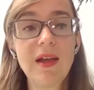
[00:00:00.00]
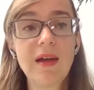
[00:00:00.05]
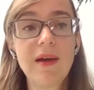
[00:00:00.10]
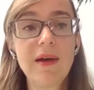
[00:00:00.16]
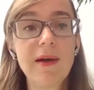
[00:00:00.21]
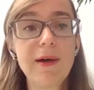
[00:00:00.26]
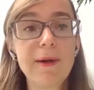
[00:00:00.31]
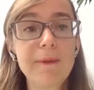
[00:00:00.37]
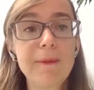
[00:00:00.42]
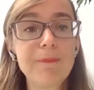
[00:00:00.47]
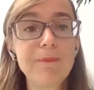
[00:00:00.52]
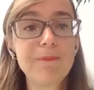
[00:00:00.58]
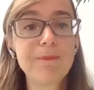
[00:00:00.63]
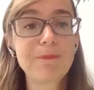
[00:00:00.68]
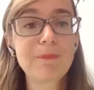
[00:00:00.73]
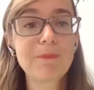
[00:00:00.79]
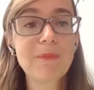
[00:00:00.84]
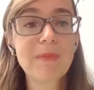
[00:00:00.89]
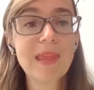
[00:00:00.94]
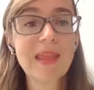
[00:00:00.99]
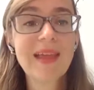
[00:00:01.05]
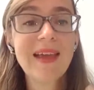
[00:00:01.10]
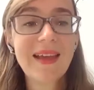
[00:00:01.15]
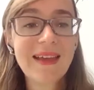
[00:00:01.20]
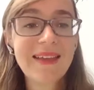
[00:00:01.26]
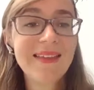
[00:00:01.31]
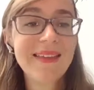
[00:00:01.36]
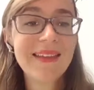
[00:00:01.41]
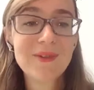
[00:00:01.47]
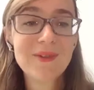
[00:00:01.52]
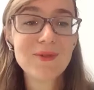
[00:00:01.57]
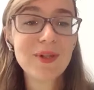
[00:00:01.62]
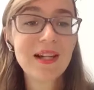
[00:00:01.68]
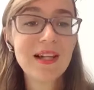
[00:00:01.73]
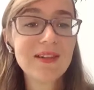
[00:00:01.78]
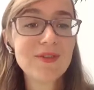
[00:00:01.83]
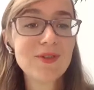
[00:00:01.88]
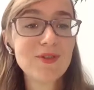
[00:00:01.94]
And then
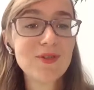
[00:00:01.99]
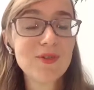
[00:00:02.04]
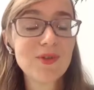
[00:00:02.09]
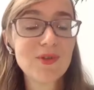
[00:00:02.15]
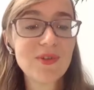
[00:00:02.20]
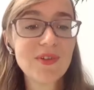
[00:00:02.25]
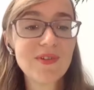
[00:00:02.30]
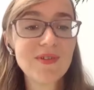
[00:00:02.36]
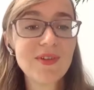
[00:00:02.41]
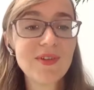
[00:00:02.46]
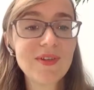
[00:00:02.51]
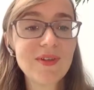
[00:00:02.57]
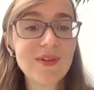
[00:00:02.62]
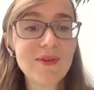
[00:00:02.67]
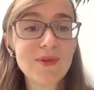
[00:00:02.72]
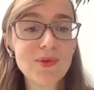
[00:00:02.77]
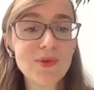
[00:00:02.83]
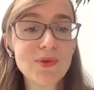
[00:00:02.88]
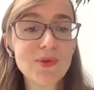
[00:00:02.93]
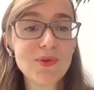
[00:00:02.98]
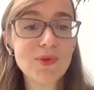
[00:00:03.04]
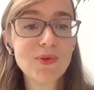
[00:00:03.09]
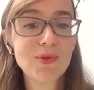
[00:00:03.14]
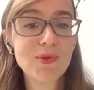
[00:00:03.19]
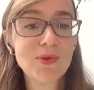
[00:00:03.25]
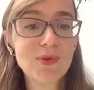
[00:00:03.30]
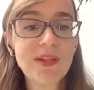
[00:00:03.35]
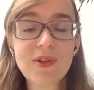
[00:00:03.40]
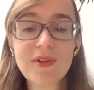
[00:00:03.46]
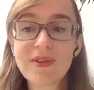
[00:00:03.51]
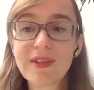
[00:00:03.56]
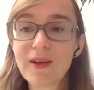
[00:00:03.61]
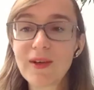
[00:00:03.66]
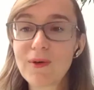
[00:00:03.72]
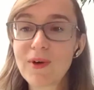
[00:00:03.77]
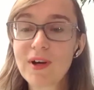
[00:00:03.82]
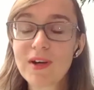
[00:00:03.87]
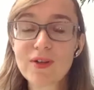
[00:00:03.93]
related to this, there is also one interesting
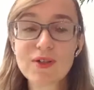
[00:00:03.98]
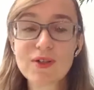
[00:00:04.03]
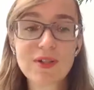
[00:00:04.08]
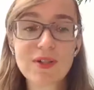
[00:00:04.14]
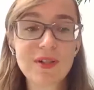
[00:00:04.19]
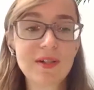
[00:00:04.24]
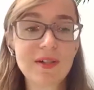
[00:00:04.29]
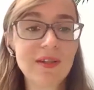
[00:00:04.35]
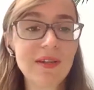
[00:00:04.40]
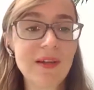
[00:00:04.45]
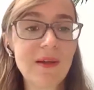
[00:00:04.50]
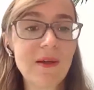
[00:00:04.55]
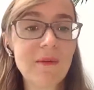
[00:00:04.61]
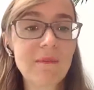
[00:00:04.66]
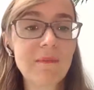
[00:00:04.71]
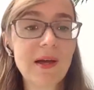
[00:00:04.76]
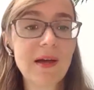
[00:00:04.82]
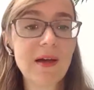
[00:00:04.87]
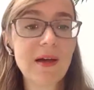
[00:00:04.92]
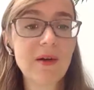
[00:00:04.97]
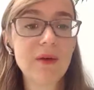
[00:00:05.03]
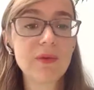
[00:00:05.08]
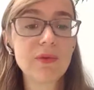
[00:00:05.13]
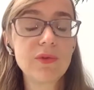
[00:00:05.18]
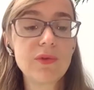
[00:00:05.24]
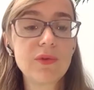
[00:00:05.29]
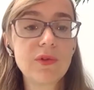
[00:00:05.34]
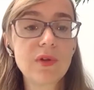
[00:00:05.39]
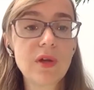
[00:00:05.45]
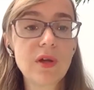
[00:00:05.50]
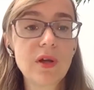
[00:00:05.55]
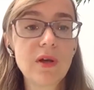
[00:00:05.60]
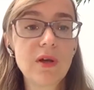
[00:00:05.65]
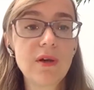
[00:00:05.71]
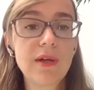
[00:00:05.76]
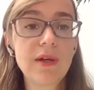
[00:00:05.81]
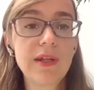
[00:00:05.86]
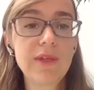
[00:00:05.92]
question about
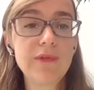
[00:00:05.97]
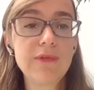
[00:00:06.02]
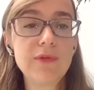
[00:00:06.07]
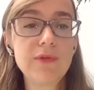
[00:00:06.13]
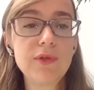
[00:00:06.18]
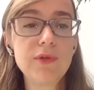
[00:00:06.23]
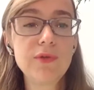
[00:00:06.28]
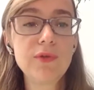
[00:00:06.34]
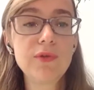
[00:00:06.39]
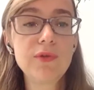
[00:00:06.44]
if you